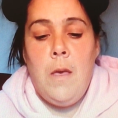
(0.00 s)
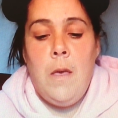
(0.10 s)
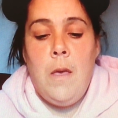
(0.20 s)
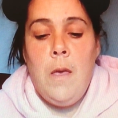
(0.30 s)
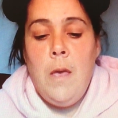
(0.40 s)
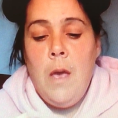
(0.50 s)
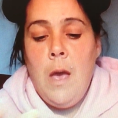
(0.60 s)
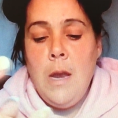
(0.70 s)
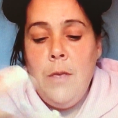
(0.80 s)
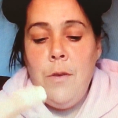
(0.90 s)
Another
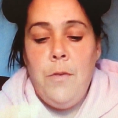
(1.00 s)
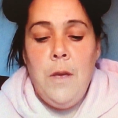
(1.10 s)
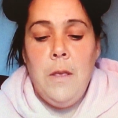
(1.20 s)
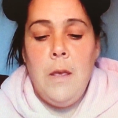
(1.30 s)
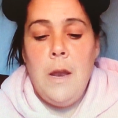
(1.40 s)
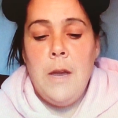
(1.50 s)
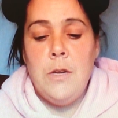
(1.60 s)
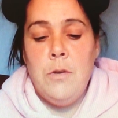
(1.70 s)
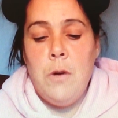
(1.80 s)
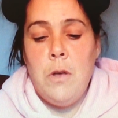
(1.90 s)
thing that I do
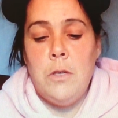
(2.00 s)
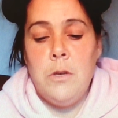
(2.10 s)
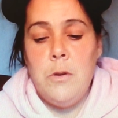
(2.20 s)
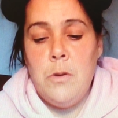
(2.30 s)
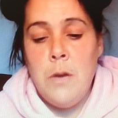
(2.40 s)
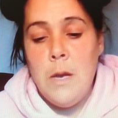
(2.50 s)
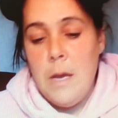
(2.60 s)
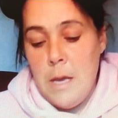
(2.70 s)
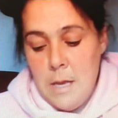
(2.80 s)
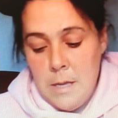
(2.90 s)
also is
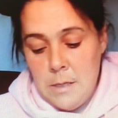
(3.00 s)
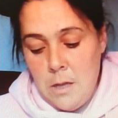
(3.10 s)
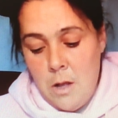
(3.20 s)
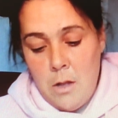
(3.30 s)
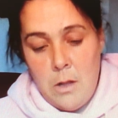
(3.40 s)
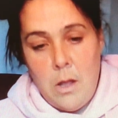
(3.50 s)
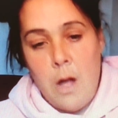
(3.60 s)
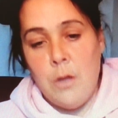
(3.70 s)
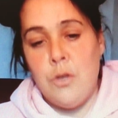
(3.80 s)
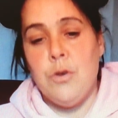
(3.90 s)
I'll
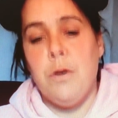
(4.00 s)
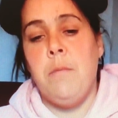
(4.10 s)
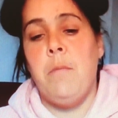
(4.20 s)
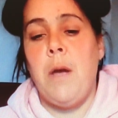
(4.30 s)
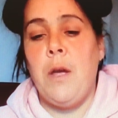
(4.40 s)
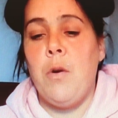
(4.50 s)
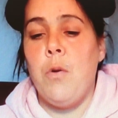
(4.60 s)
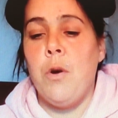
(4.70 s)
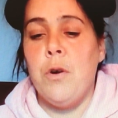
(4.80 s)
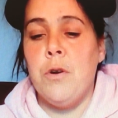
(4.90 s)
trim my
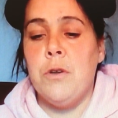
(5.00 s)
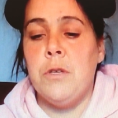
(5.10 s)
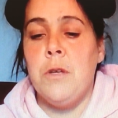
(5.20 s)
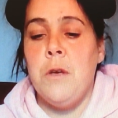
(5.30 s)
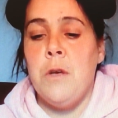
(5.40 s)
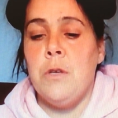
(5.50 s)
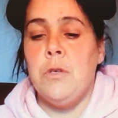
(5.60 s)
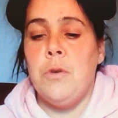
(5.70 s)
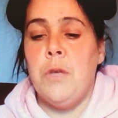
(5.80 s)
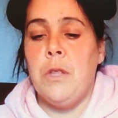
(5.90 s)
corners so that
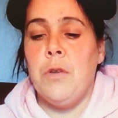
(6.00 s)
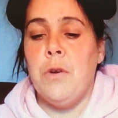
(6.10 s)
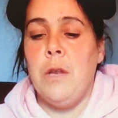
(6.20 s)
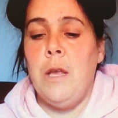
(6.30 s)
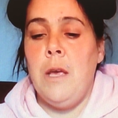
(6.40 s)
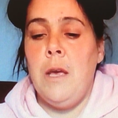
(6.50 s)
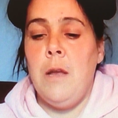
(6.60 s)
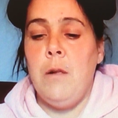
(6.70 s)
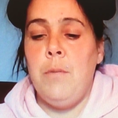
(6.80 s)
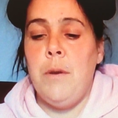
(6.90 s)
they're a little bit
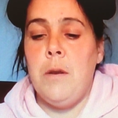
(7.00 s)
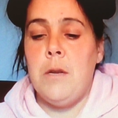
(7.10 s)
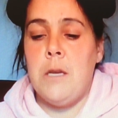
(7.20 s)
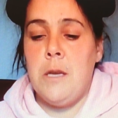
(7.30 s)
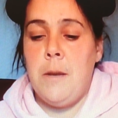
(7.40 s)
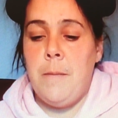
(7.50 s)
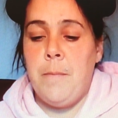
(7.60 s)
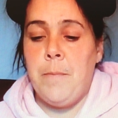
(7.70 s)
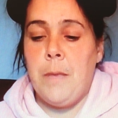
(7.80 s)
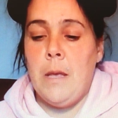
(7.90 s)

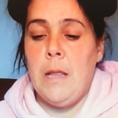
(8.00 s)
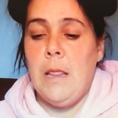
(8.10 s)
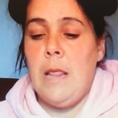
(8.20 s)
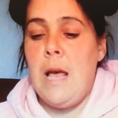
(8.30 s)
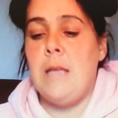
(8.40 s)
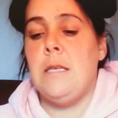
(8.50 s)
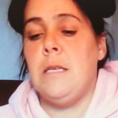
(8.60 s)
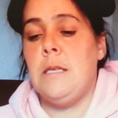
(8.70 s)
less